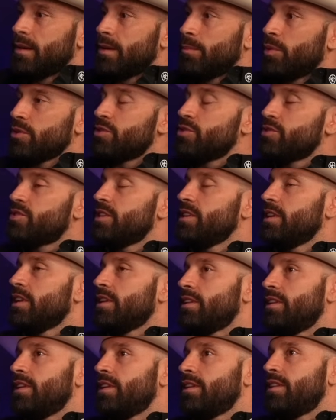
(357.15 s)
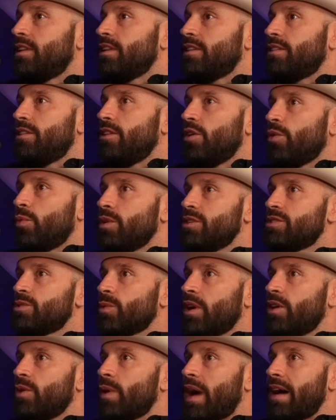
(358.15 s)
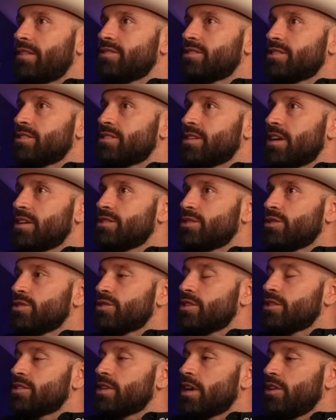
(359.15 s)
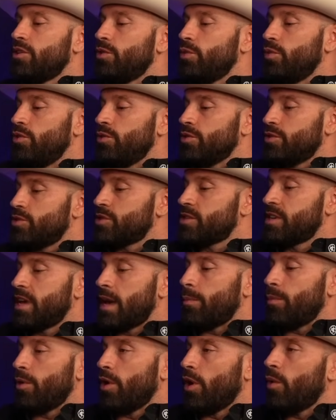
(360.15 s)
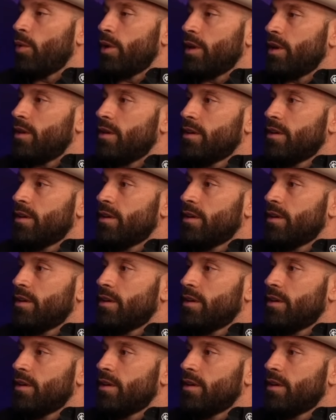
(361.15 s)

But you see, the reason why you have success though is because like you just kept going.